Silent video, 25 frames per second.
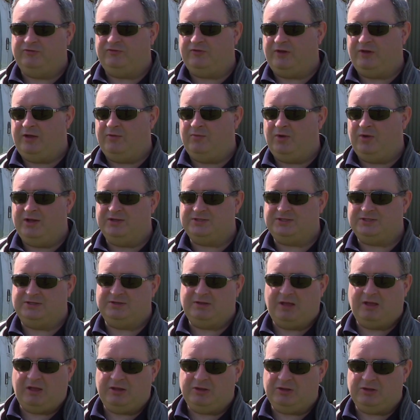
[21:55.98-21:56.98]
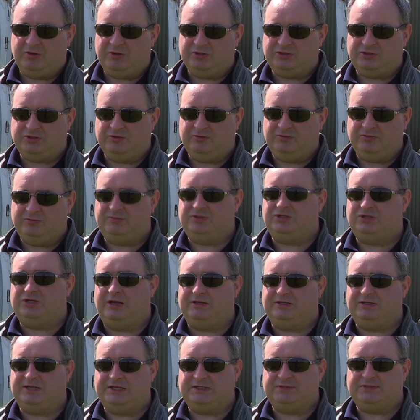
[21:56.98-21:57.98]
flying wise. I, I, you know, I do
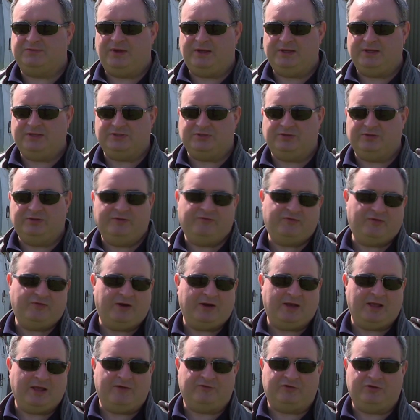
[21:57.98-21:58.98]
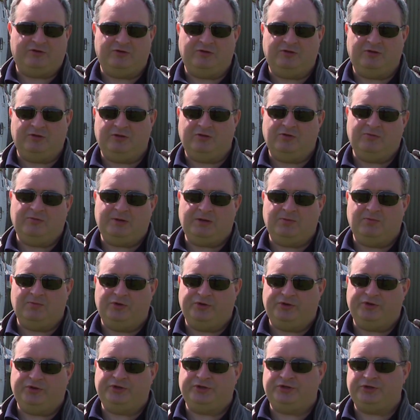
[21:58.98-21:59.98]
check test flights on the Friday afternoon that nobody
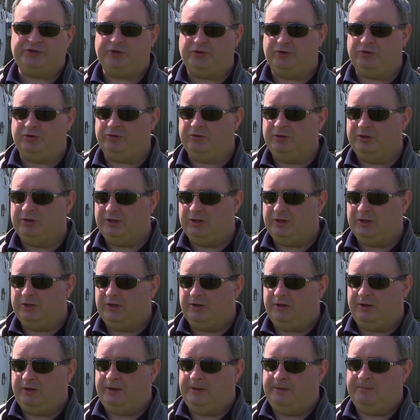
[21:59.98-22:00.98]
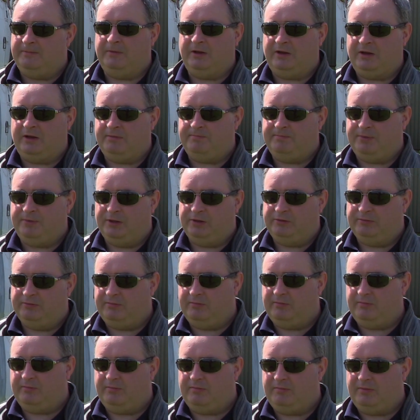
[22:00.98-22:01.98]
wanted to do, um, and I built
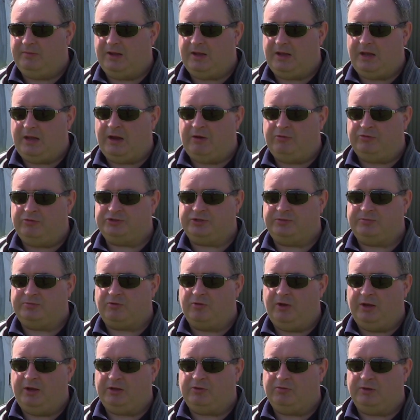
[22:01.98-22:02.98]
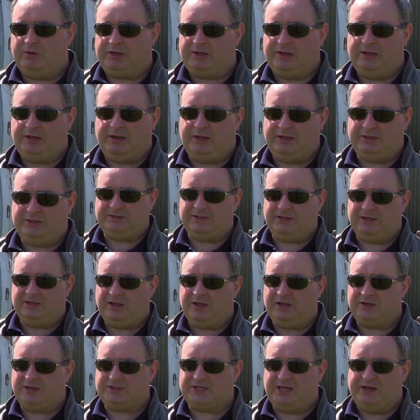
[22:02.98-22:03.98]
hours up quite quickly, and
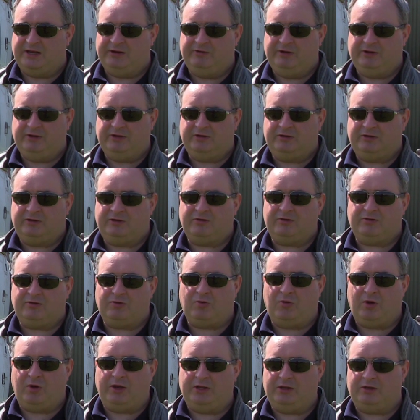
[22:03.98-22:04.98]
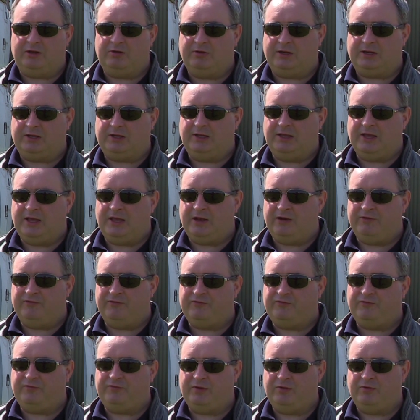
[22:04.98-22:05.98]
accelerated quite quickly ahead
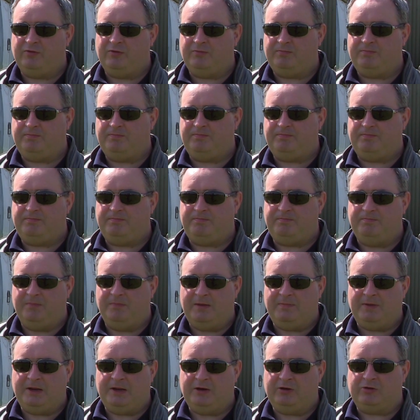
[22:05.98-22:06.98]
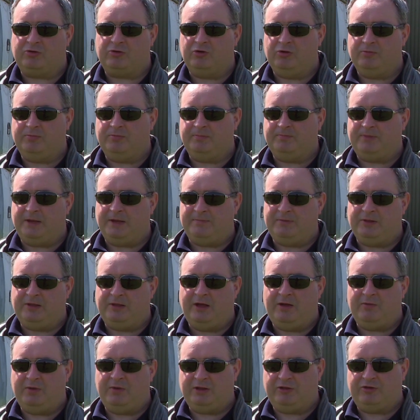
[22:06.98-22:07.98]
of you know my peer group and people that
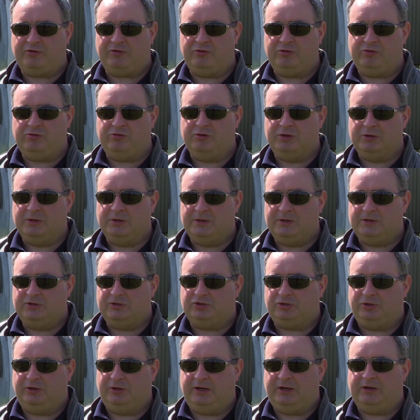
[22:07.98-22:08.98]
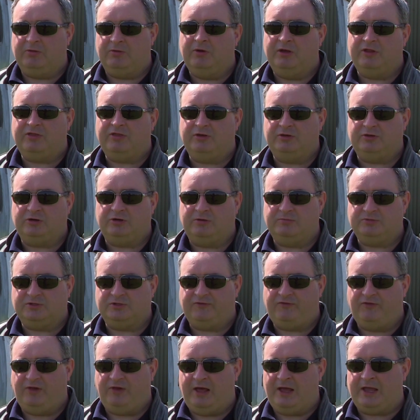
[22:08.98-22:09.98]
I went through training with in terms of
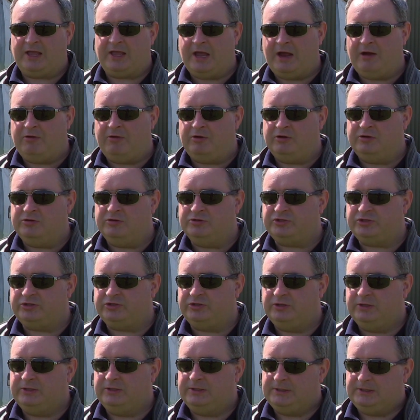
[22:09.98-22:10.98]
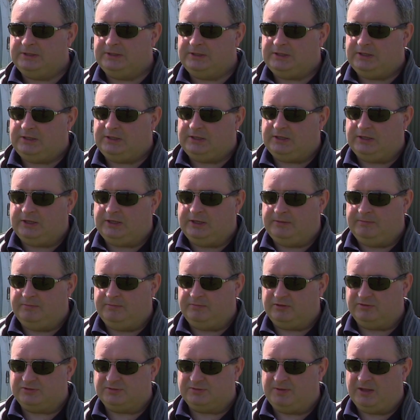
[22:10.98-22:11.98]
flying hours. Um,
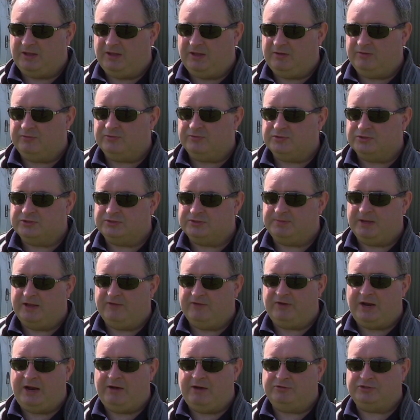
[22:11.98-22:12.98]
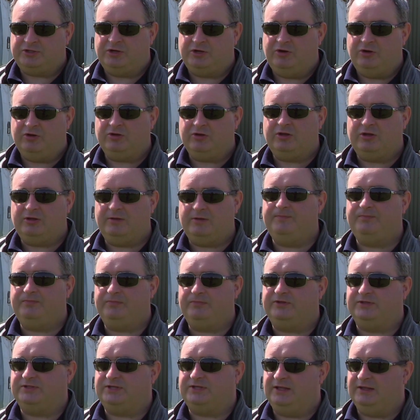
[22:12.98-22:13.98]
I was a bit, I was a bit of an hours hog,
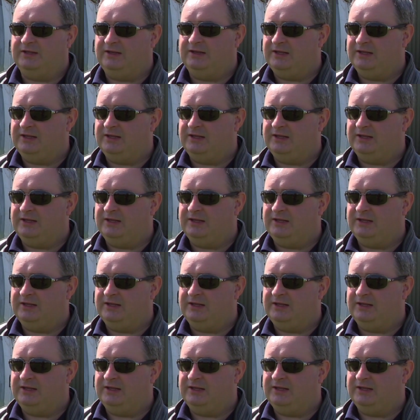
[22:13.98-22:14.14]
to say the